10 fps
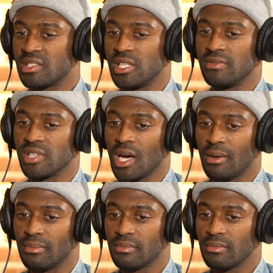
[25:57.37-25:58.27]
and Steve
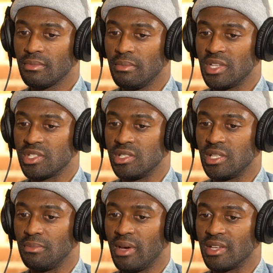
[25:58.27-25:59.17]
Jobs
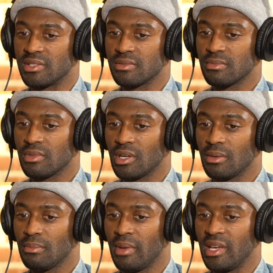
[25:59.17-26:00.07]
mentioned it best.
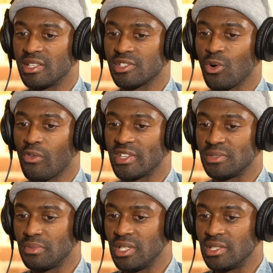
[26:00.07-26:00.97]
May his soul
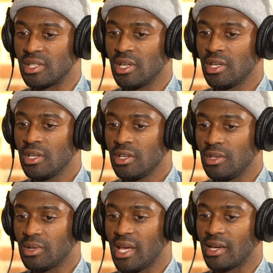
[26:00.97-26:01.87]
rest in peace.
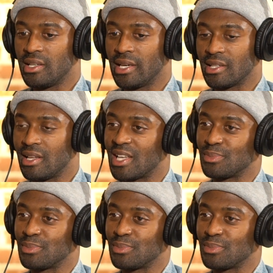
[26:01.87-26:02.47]
You can't connect the